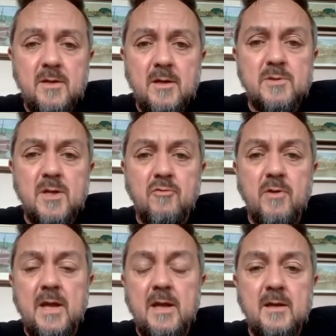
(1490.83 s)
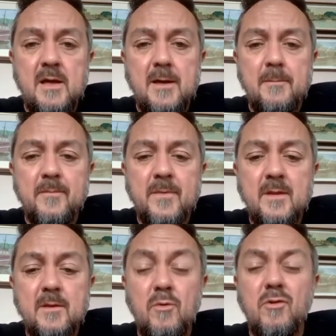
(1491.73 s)
It was a great, the
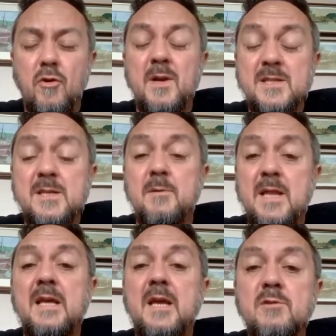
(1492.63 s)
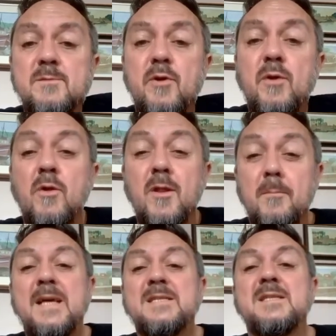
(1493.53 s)
World Gourmet Summit that year was probably one of the
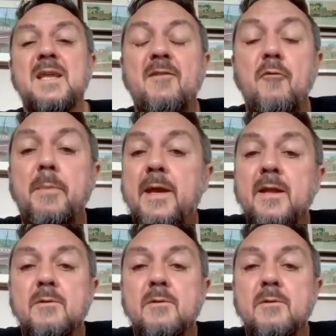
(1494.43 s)
best they'd ever been.